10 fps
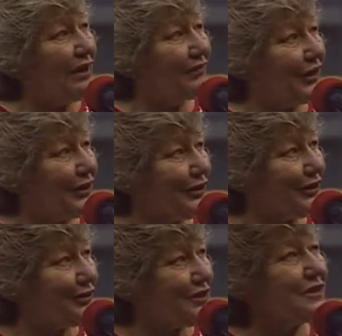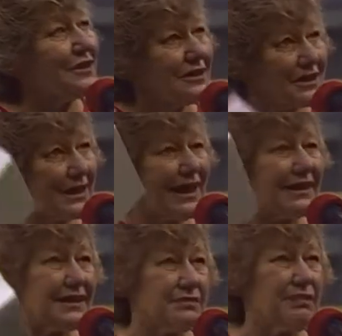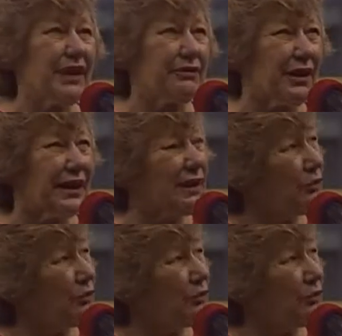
Reminders of Marge's Schott were all over town